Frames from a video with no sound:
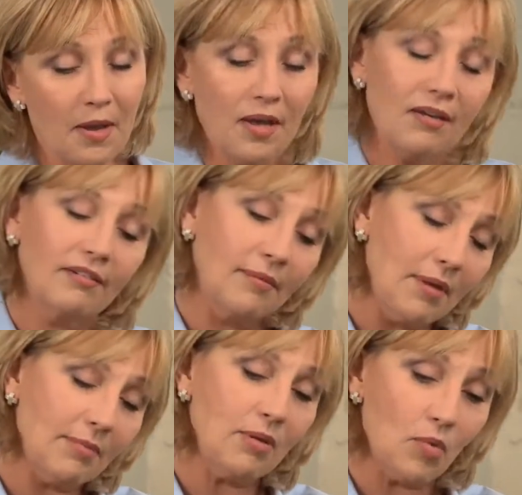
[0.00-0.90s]
all right,
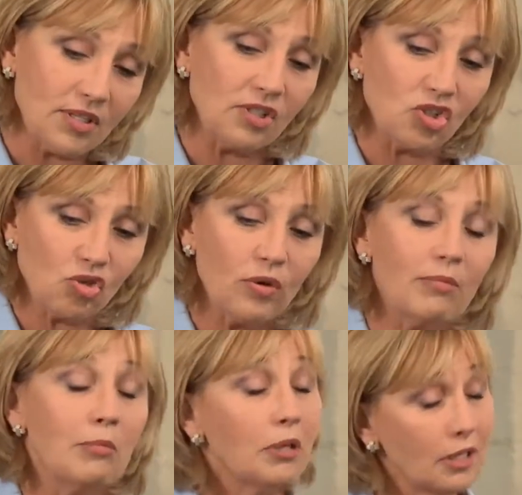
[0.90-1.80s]
maybe he wasn't
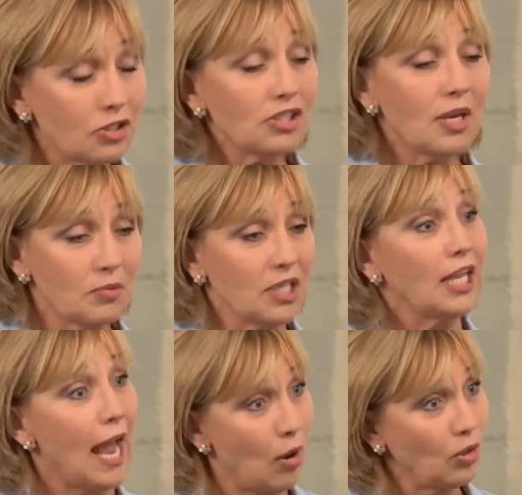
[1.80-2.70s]
screaming, but let's just say it was a
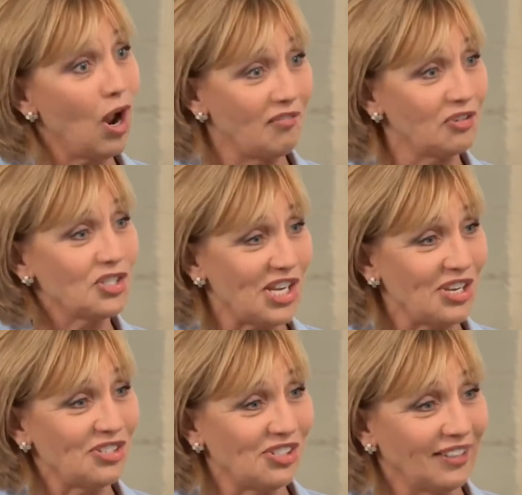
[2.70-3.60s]
loud
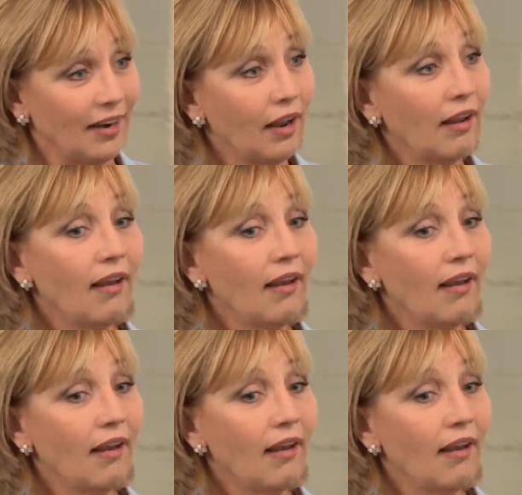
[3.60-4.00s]
conversation.